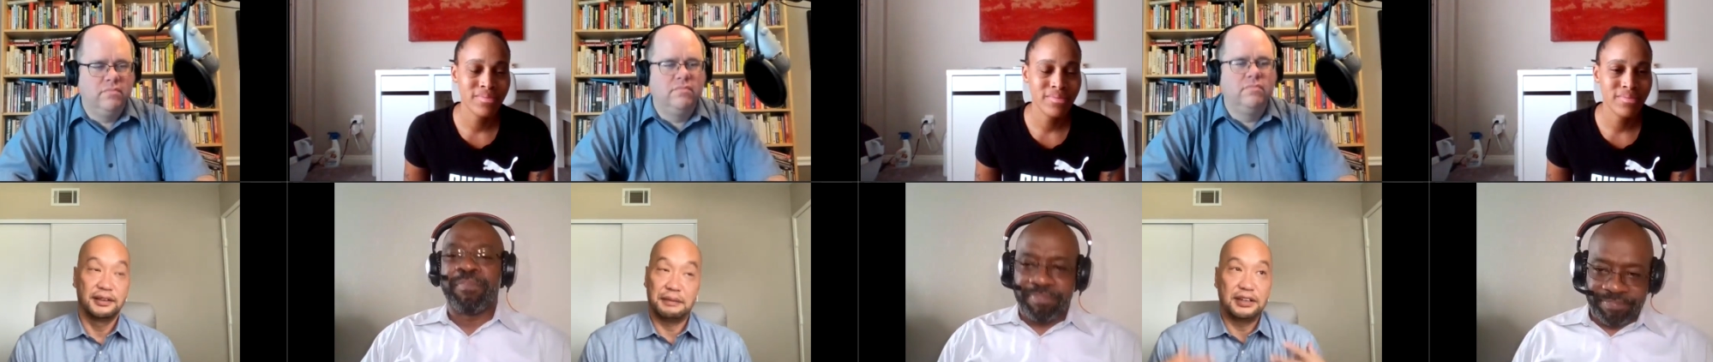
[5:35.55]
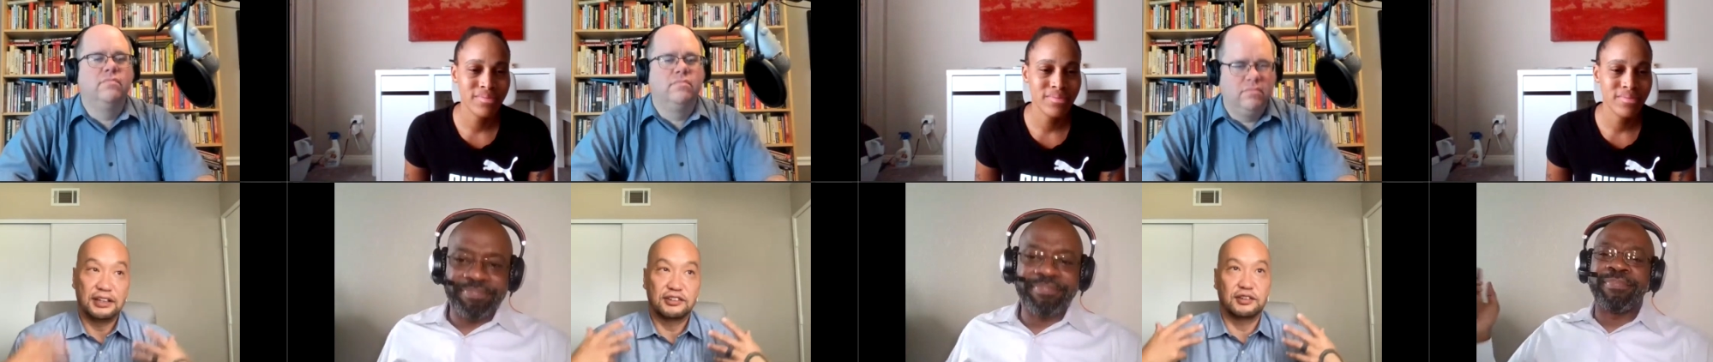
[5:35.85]
Speaker 1: I
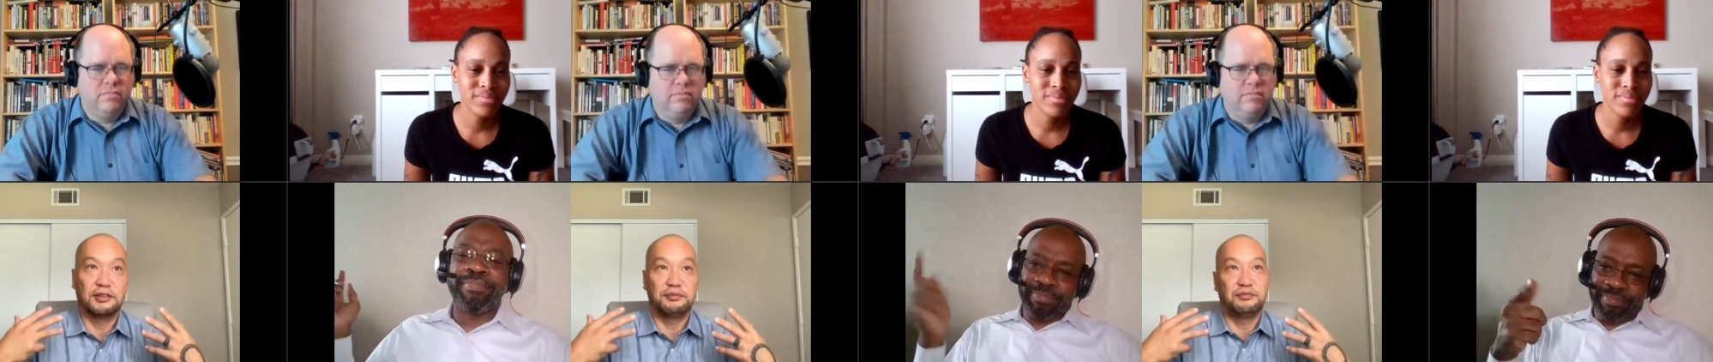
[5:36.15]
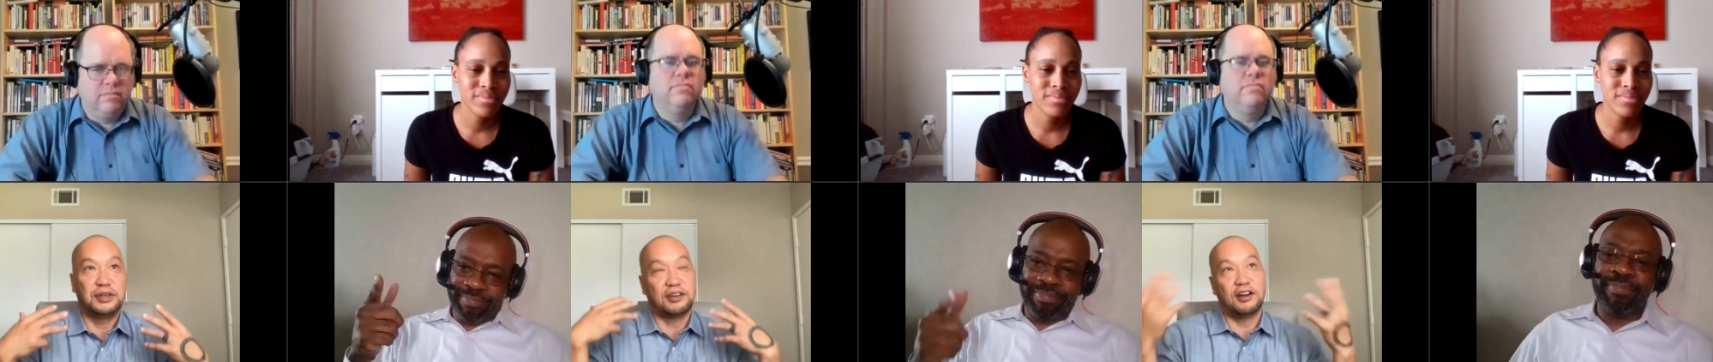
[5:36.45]
mean, that's the,
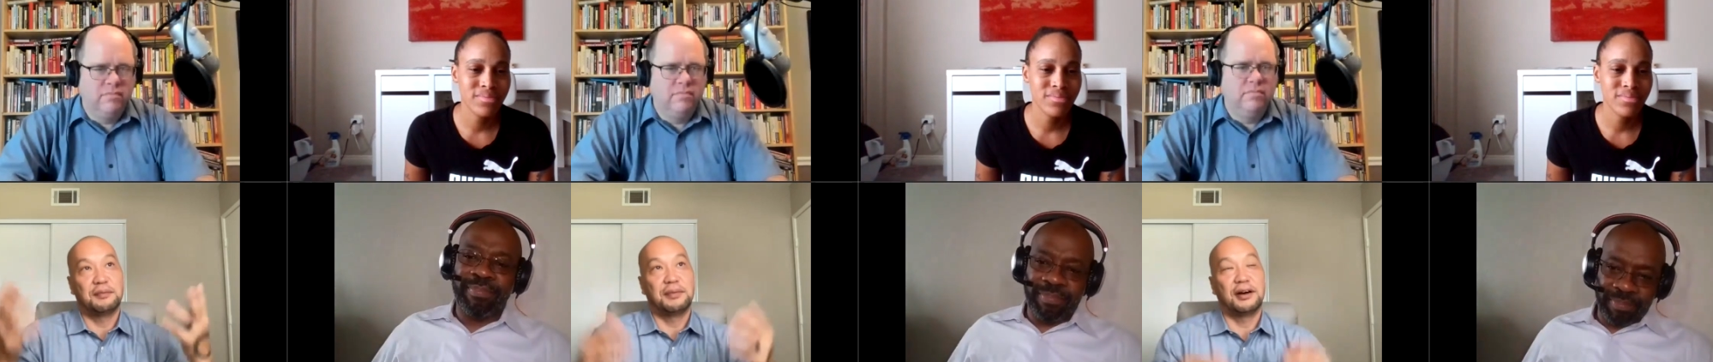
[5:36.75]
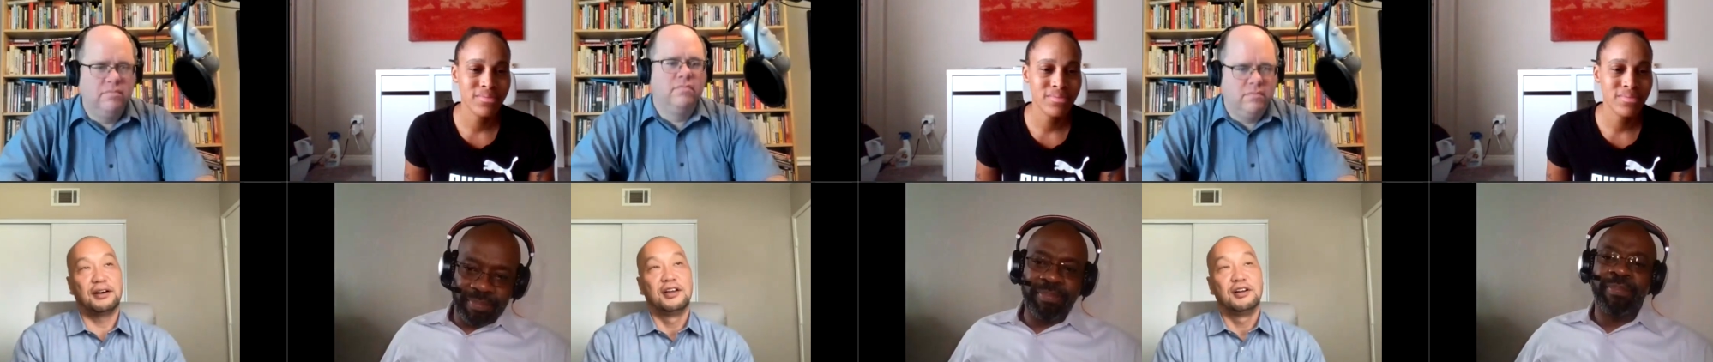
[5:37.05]
we talk
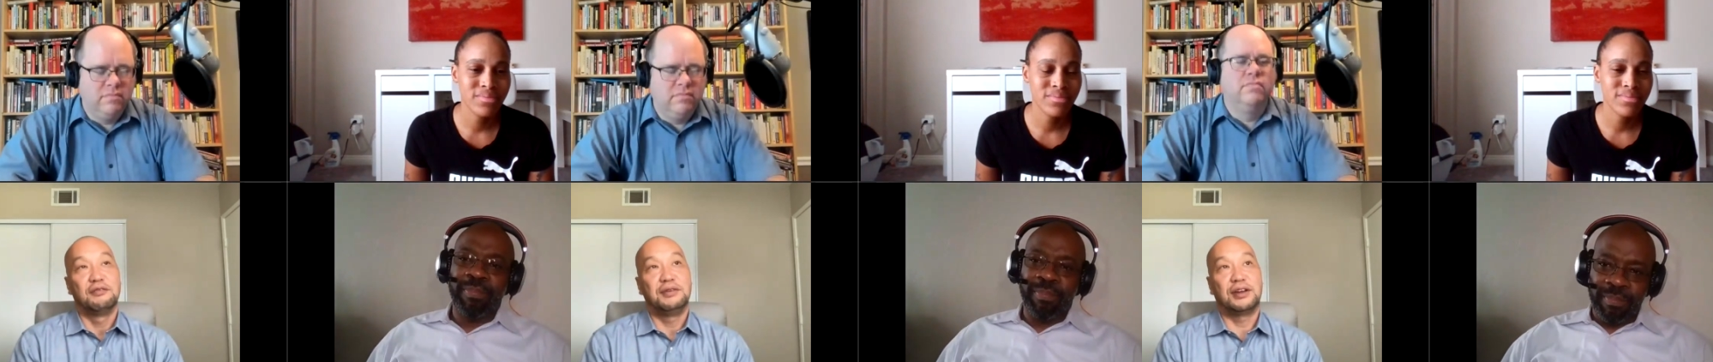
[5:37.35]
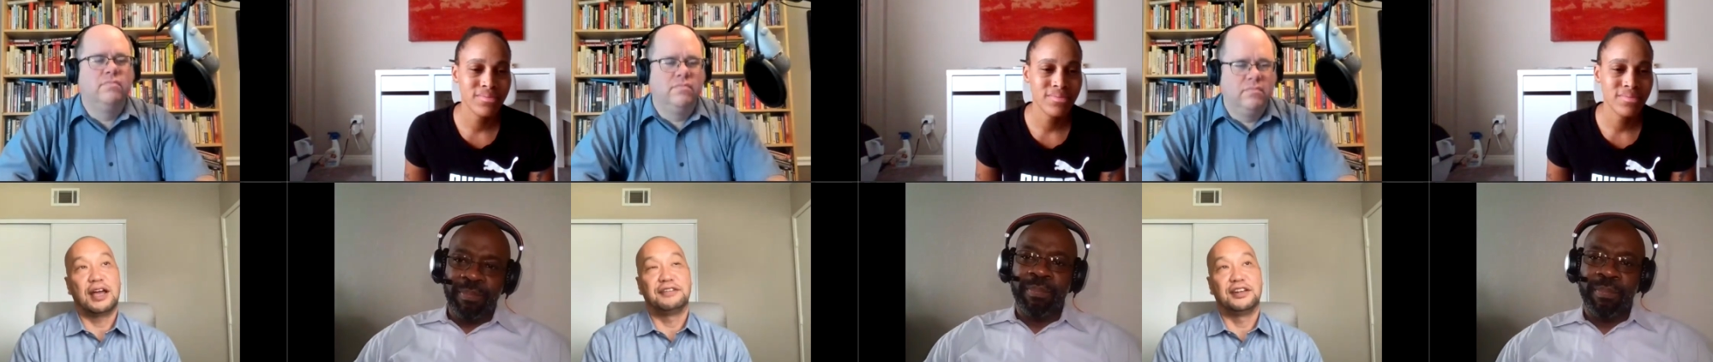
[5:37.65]
about, we
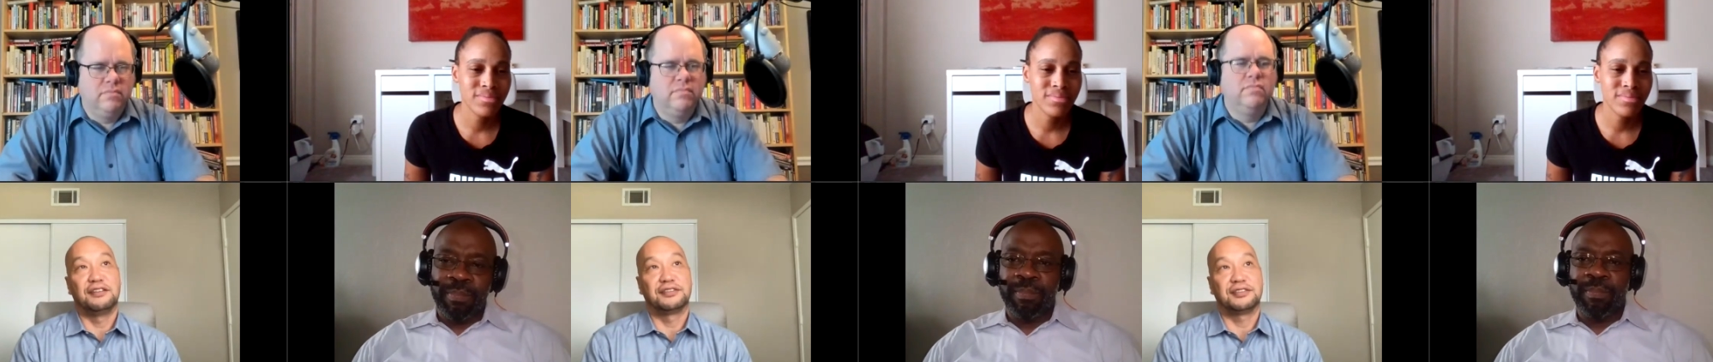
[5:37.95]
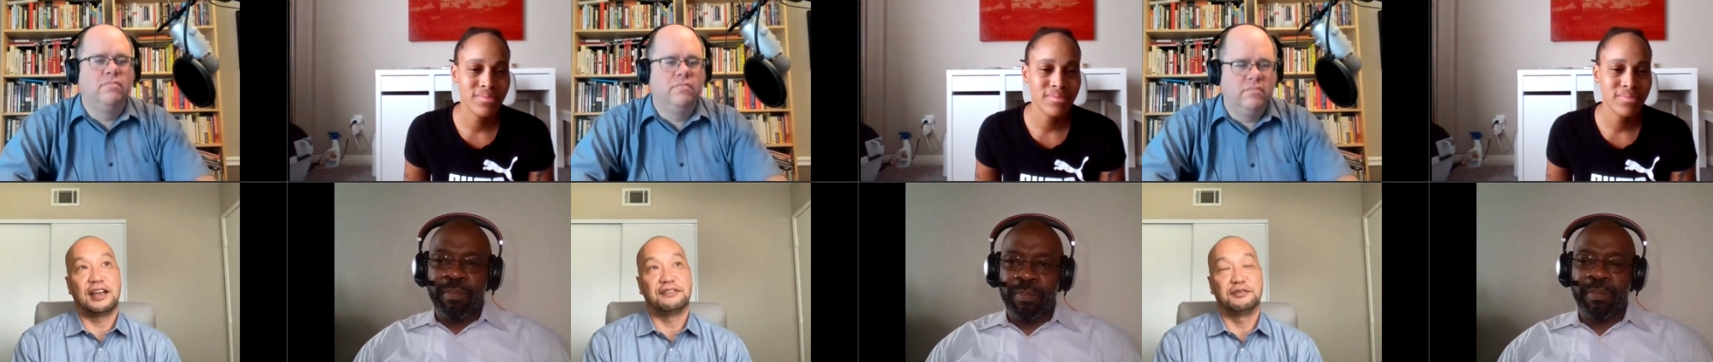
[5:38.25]
don't have enough
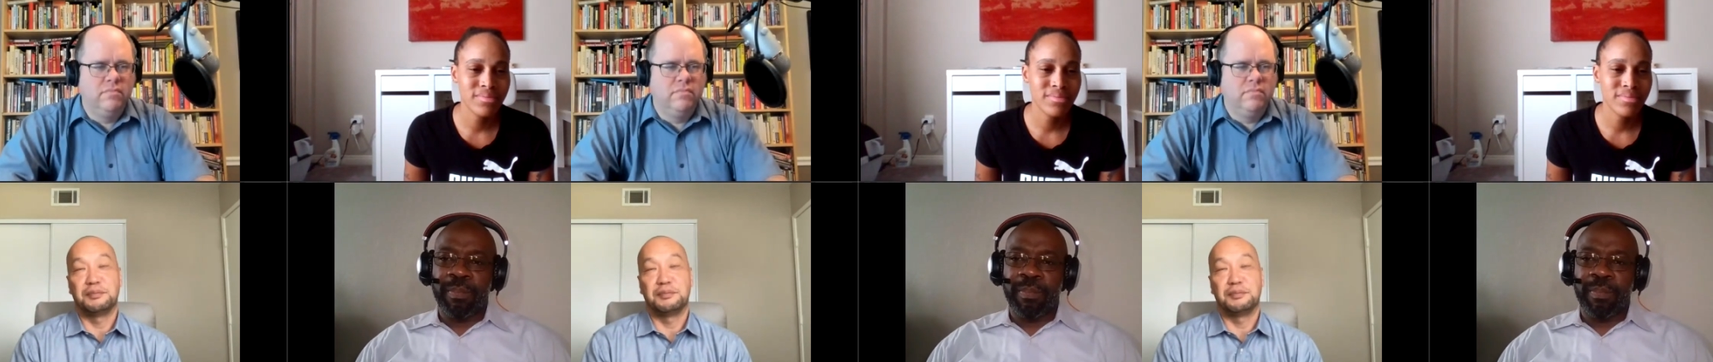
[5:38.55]
staffing.